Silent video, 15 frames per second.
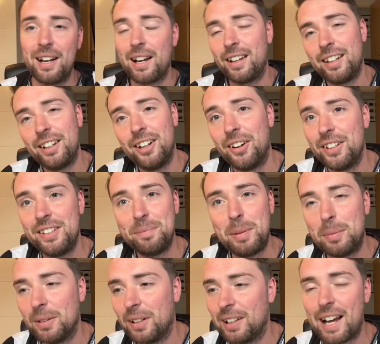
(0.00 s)
you know,
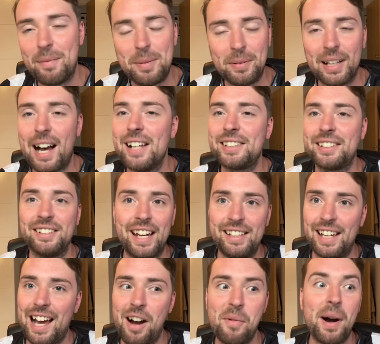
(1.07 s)
people are asking Eddie
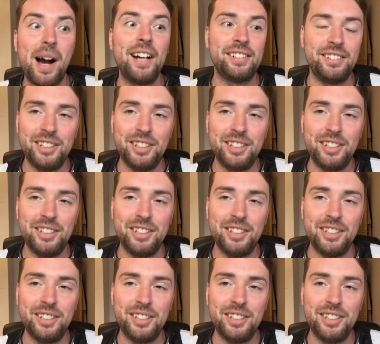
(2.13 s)
Howe, why didn't